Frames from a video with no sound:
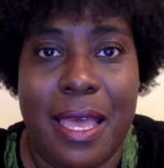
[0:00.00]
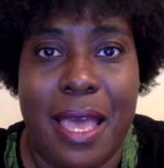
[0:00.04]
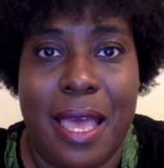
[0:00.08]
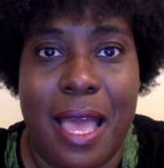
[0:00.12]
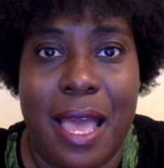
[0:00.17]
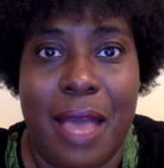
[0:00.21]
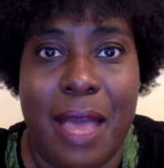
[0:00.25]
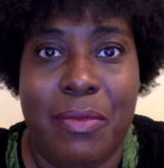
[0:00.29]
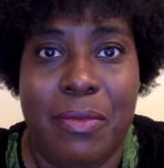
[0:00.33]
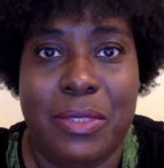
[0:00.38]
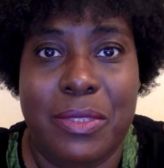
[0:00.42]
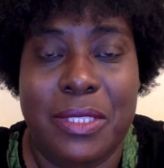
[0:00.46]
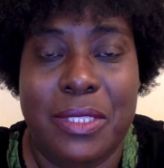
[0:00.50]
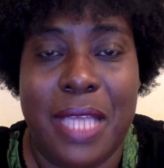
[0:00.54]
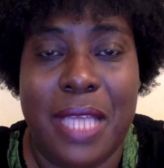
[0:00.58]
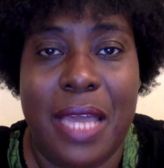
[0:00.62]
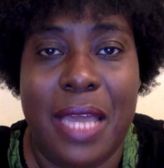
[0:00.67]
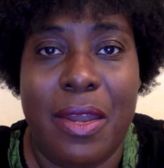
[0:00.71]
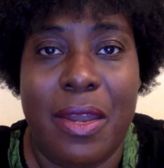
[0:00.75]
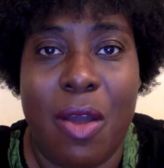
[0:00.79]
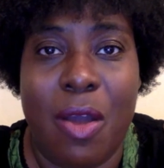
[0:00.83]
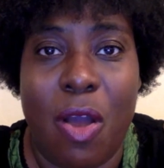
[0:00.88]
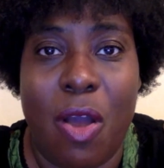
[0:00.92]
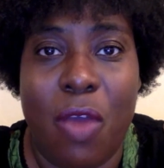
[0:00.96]
I was
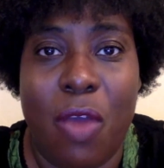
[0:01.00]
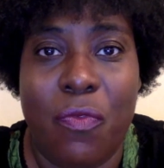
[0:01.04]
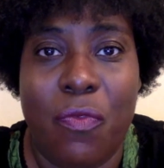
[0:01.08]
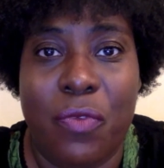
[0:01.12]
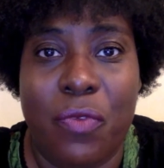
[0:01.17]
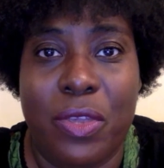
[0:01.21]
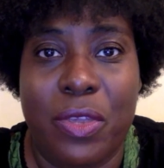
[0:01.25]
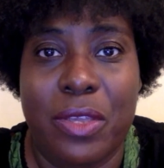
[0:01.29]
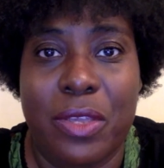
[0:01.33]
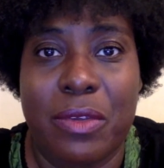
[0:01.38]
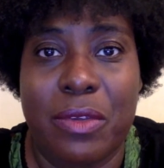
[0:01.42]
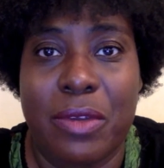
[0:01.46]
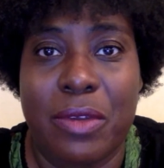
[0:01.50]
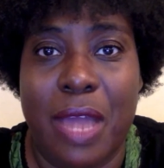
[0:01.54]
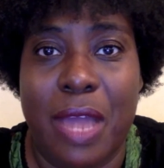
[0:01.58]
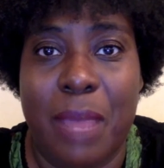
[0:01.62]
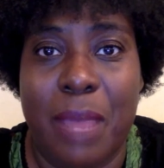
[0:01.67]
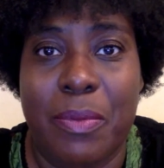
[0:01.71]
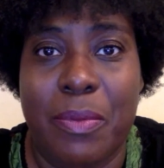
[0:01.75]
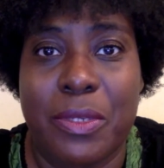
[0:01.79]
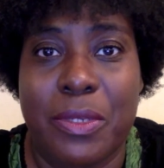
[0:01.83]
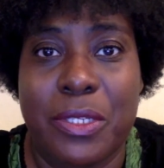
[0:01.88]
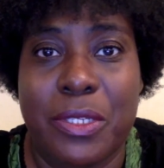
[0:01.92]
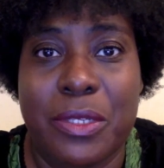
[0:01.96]
not offering you an
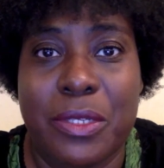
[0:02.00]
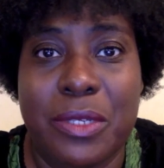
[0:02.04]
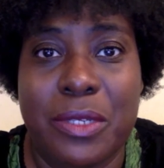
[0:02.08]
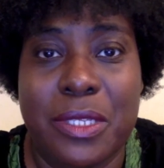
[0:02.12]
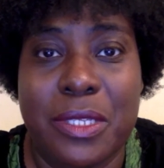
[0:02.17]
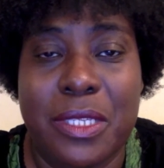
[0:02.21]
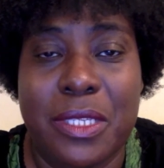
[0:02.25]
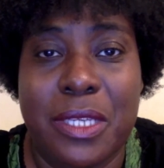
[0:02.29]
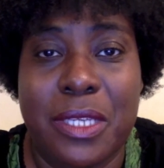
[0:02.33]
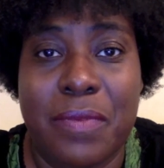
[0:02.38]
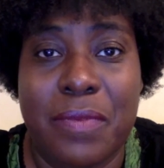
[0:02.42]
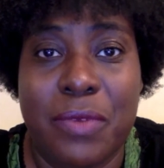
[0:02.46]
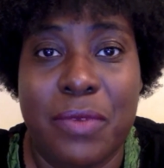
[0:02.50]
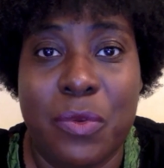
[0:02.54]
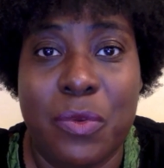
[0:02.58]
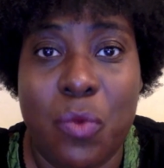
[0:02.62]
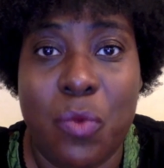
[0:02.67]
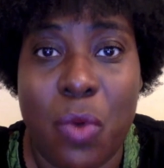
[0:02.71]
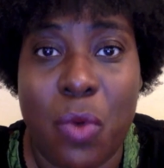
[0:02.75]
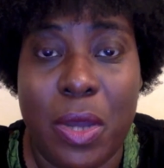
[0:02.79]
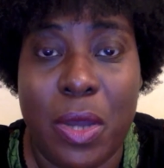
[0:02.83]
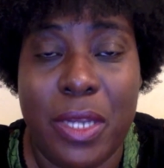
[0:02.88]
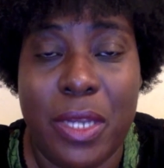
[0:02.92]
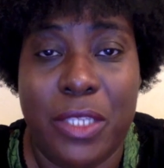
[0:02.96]
opportunity, if you
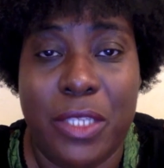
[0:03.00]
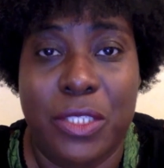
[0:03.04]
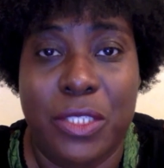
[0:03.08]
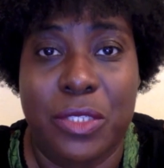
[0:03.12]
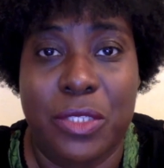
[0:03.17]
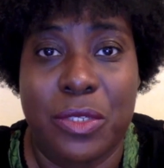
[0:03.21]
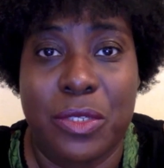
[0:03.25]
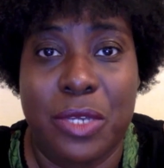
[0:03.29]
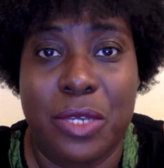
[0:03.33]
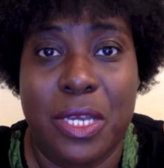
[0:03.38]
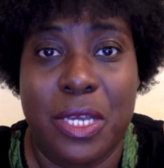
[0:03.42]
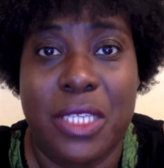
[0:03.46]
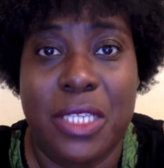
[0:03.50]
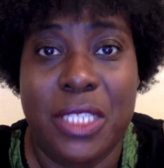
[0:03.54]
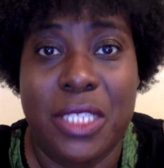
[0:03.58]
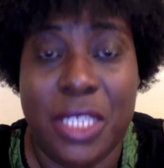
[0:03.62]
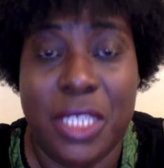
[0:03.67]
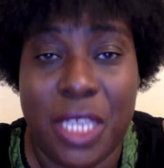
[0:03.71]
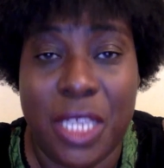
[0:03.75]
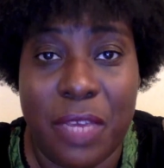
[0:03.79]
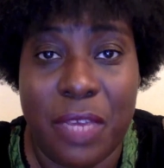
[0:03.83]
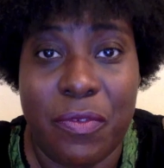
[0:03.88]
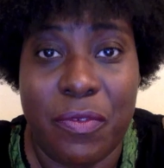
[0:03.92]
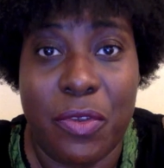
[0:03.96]
wanted to
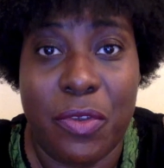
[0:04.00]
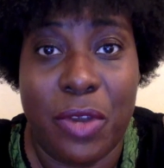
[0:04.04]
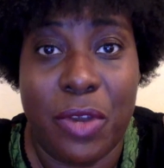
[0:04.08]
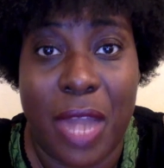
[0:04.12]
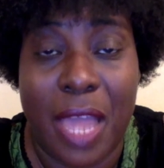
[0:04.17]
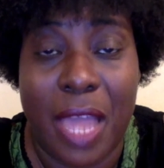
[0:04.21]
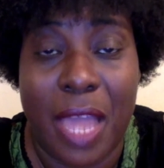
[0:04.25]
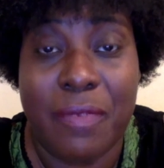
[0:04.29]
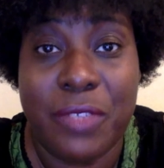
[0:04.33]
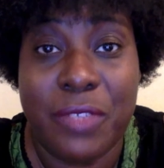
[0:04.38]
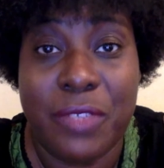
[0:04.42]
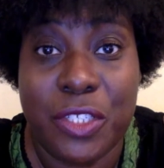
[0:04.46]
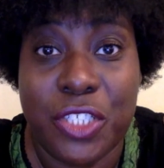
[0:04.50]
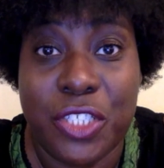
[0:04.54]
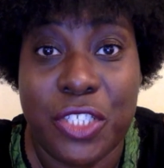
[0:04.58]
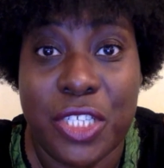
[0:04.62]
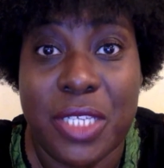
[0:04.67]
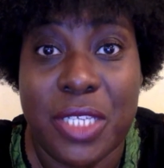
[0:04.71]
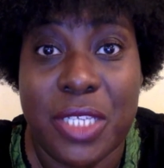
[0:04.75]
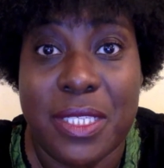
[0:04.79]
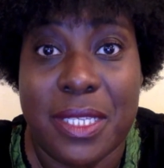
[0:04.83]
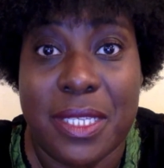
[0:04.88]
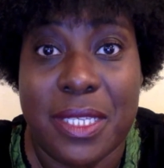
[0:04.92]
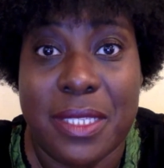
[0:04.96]
give your life to
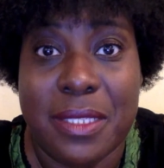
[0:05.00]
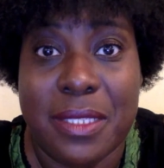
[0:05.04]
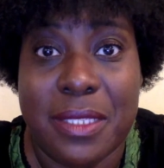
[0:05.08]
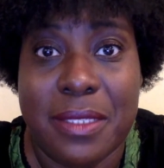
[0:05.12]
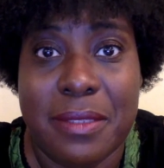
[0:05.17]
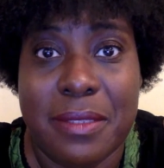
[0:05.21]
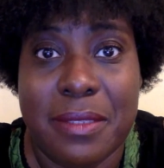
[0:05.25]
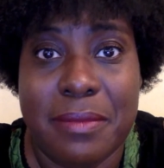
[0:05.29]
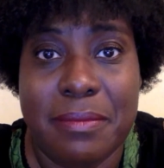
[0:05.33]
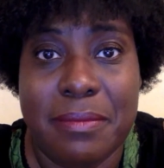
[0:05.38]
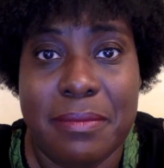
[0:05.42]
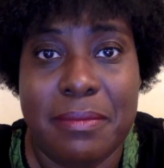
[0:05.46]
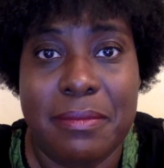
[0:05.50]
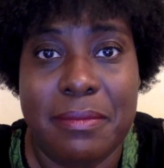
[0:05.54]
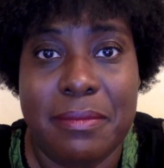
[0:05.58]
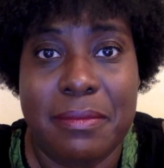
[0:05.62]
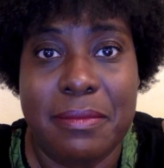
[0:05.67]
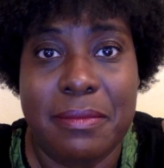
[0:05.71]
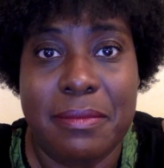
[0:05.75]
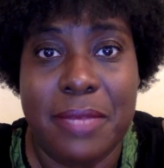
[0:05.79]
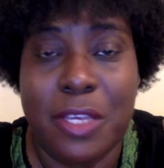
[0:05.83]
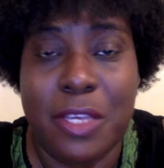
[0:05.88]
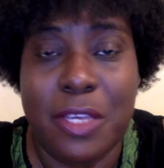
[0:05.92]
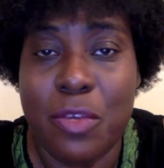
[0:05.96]
Jesus.
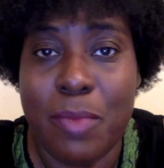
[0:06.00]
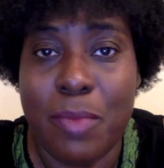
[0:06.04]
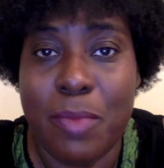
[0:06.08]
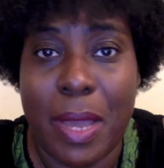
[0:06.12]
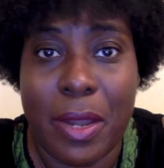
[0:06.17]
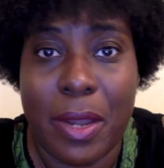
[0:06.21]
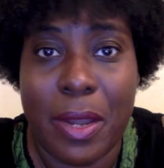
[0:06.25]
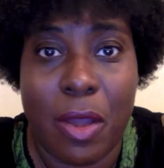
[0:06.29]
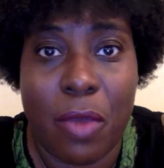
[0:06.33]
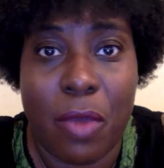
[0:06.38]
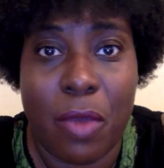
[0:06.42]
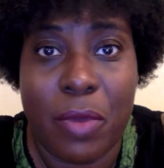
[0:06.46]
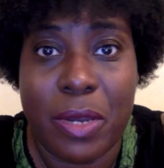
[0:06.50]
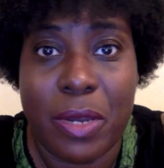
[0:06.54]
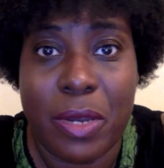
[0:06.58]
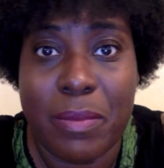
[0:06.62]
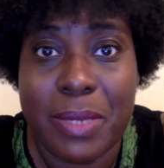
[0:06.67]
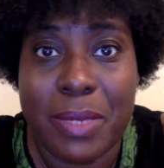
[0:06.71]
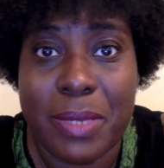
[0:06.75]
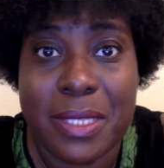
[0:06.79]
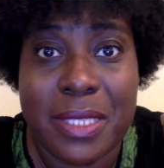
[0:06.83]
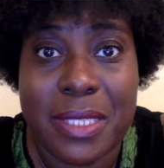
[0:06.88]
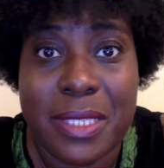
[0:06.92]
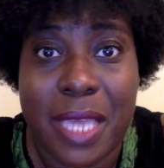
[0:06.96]
You might already
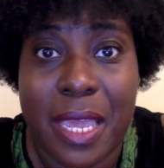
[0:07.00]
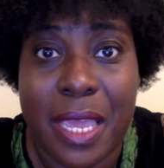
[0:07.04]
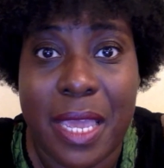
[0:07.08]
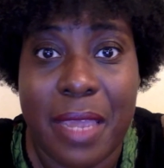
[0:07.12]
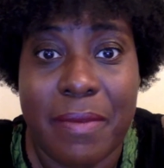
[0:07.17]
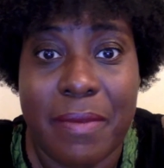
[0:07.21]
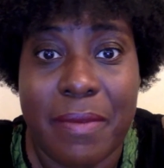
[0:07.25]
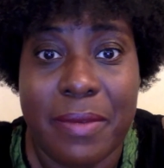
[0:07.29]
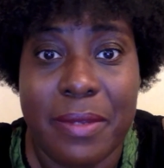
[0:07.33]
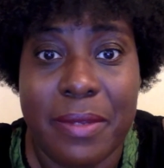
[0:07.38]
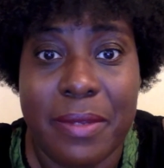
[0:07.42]
be saved.